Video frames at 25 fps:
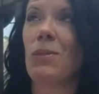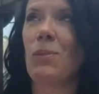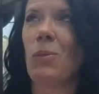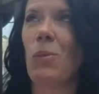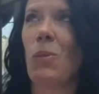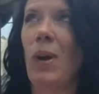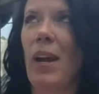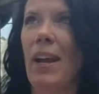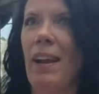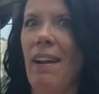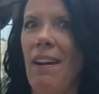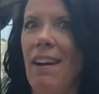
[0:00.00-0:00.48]

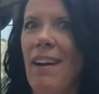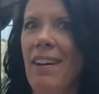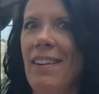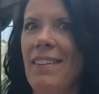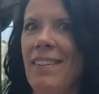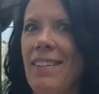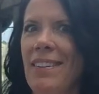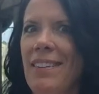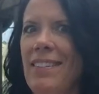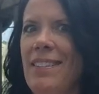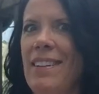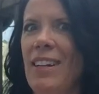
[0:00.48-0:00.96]
Why not?
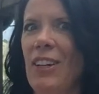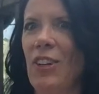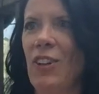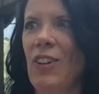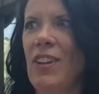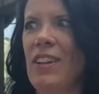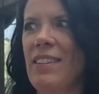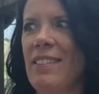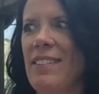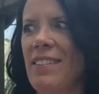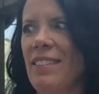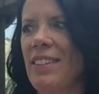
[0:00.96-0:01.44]

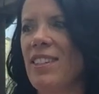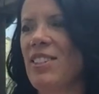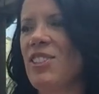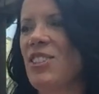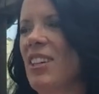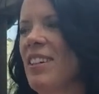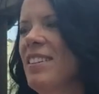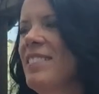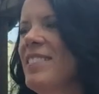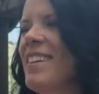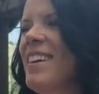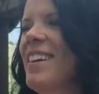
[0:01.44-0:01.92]
Sangria is
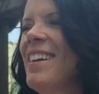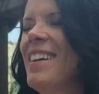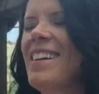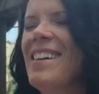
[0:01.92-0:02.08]
delicious.